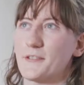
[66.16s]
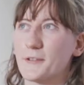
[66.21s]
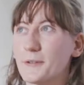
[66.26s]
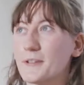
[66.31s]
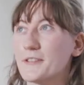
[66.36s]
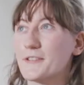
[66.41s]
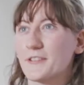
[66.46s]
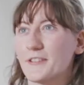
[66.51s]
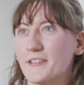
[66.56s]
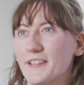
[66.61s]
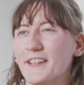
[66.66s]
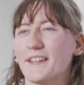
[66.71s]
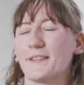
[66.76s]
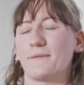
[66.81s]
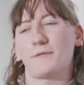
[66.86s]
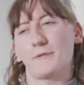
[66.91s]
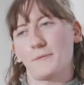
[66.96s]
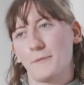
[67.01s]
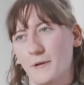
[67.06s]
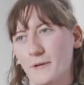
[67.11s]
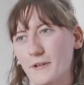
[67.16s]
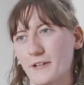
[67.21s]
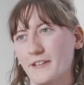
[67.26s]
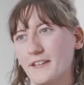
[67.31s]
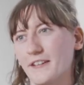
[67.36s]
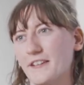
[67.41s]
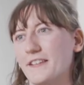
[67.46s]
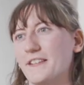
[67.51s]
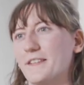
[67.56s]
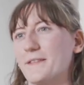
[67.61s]
originally I'm from
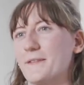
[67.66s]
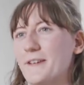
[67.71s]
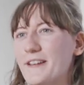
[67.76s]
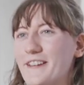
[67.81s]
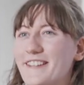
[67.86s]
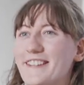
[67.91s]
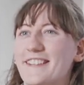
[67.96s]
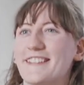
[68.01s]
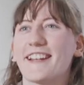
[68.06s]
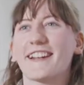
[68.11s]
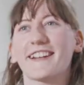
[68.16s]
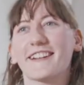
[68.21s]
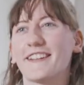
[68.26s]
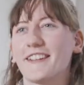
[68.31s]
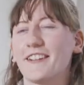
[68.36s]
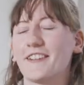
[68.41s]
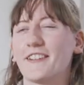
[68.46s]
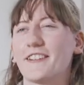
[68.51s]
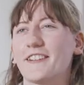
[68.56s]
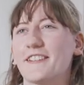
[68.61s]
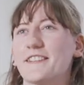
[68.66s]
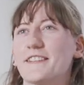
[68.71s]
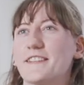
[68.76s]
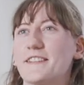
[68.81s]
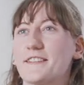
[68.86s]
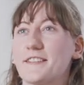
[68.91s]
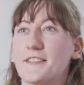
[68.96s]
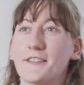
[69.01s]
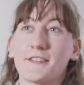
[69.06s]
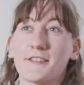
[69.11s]
Oregon, and studying here
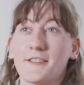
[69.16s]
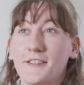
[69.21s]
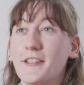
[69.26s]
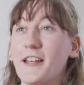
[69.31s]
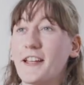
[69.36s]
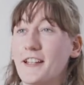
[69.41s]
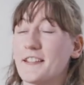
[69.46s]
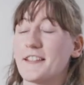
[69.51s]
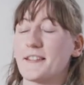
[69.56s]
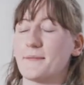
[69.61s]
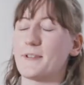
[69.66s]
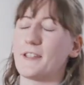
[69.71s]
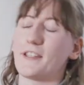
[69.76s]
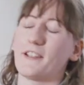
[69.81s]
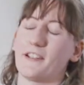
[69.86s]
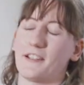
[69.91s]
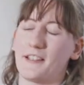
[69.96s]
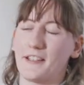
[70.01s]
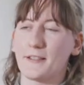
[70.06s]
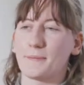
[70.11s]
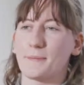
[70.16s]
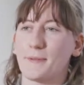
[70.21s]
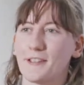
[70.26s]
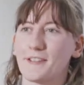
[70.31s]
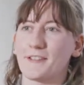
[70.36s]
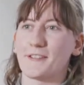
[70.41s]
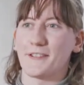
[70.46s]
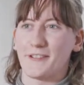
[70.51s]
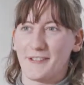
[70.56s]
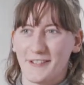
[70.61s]
is, there's a lot of similarities, but
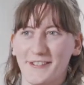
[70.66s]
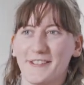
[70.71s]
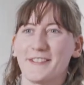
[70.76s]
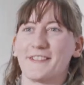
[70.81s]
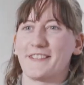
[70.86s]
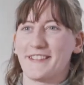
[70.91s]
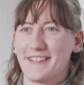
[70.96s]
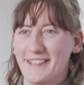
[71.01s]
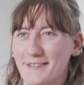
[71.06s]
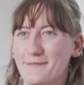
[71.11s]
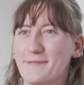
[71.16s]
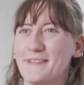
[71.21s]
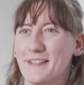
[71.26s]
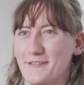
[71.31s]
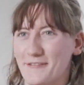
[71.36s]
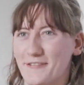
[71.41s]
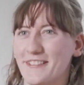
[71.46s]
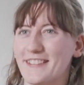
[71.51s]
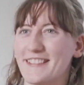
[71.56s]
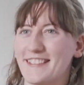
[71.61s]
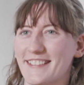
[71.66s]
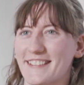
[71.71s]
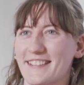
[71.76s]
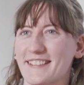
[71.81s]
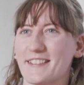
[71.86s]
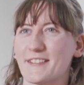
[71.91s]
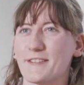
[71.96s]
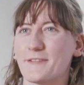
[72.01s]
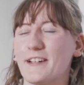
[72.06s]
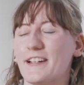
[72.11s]
there's also some differences
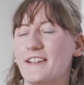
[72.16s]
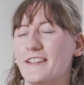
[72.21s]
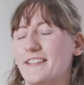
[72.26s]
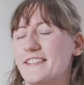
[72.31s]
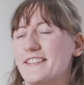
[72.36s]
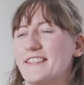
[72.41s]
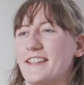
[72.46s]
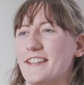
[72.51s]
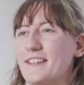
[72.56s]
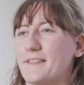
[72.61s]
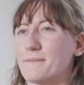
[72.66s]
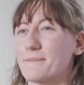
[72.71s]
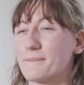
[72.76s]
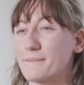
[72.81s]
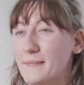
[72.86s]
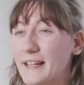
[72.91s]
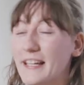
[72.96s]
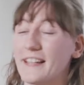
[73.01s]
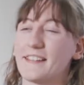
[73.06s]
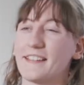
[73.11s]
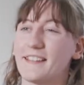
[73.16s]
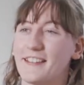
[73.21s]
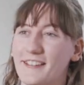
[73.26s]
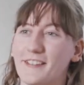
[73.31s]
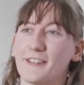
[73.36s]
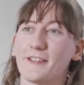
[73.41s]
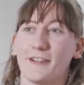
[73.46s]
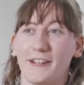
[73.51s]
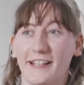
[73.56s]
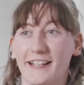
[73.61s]
as well. I'd say mainly the
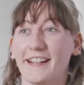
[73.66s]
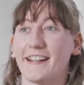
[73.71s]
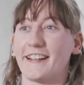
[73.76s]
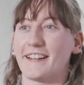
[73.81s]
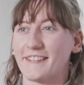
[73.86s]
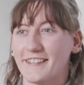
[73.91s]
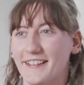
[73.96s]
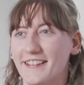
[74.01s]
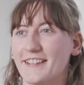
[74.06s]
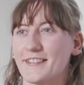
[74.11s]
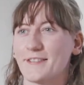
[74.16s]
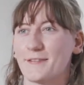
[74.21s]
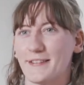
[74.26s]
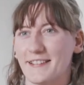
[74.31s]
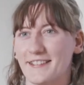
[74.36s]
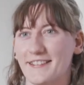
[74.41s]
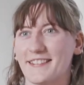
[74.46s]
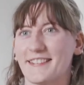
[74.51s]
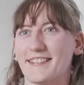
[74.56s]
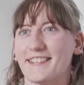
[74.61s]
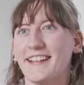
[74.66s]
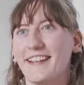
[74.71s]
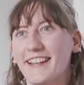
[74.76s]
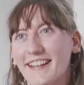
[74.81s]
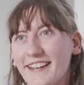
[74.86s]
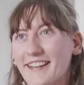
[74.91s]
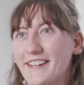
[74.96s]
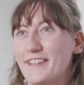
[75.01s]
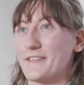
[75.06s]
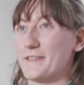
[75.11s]
grading is what's
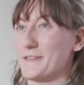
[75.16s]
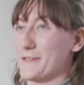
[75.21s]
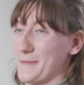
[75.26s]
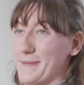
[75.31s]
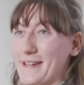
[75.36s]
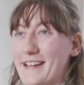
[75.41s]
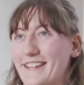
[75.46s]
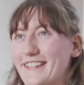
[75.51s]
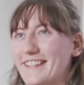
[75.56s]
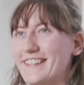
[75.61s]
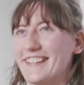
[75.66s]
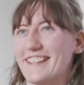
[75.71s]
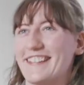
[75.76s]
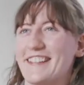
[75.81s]
dramatically